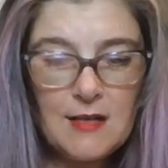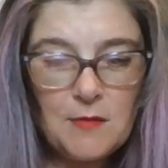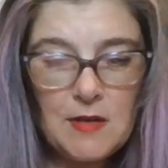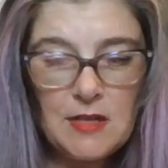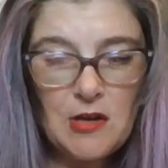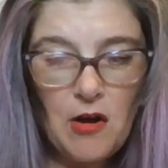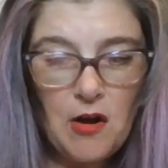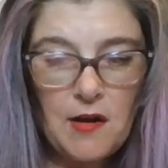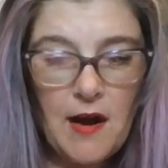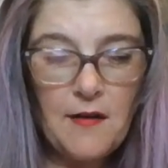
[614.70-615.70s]
This one is
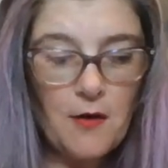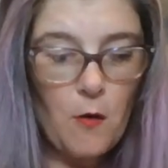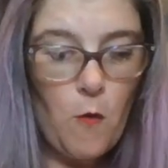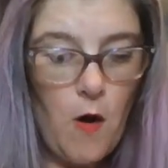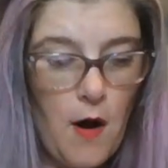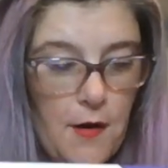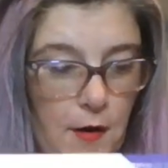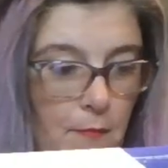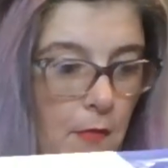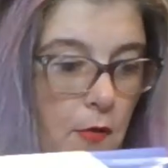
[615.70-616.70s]
called
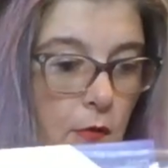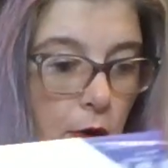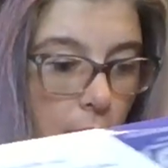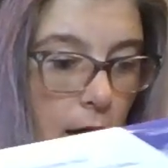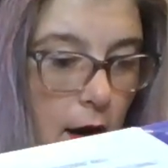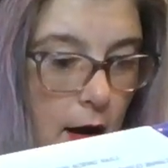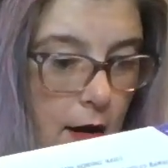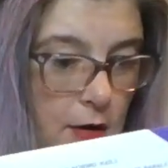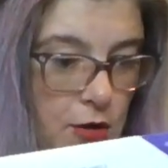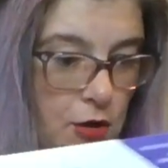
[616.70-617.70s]
Underwater
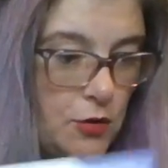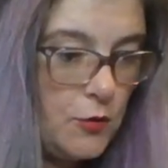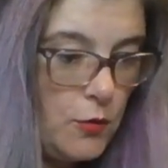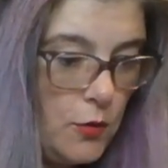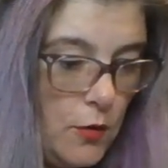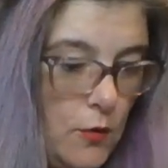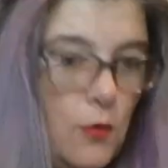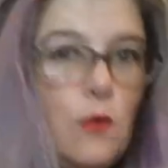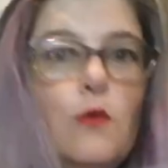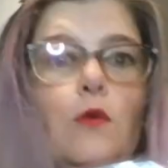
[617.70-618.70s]
Mirage.
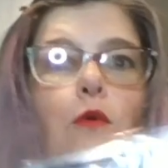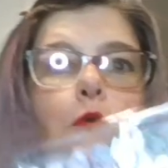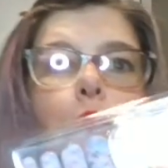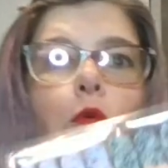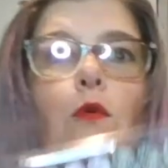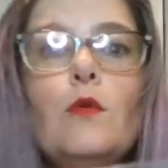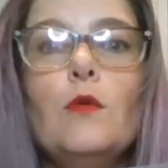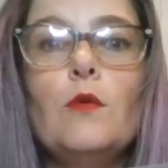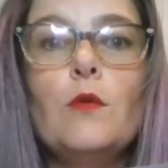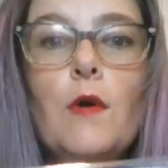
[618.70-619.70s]
Ooh,
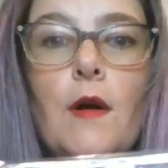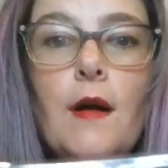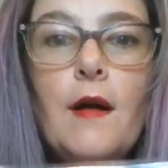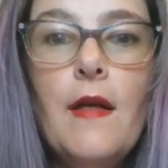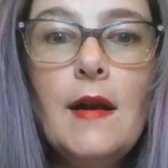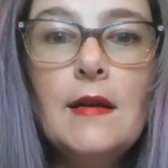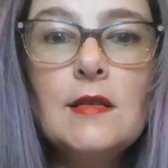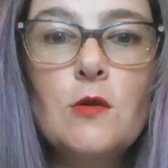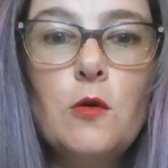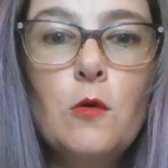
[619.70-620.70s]
that
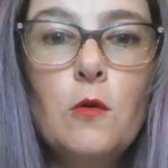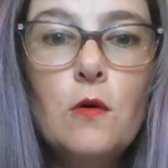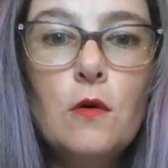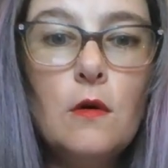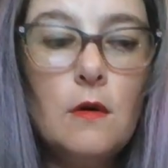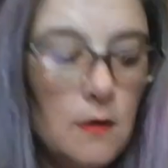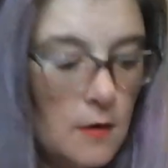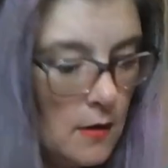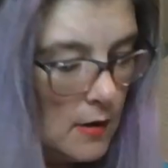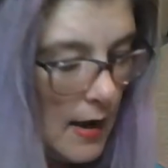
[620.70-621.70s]
is cool.
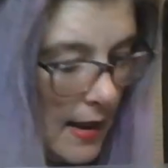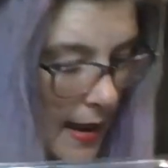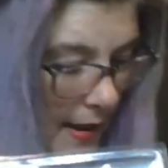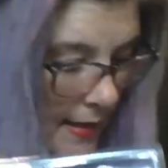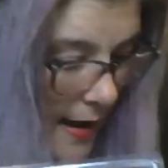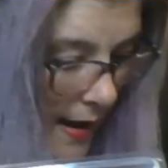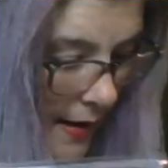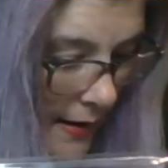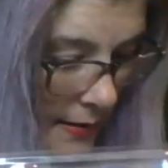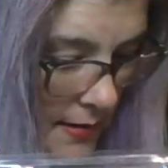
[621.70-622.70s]
I like
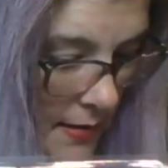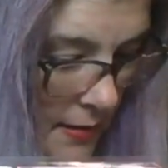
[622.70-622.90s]
that.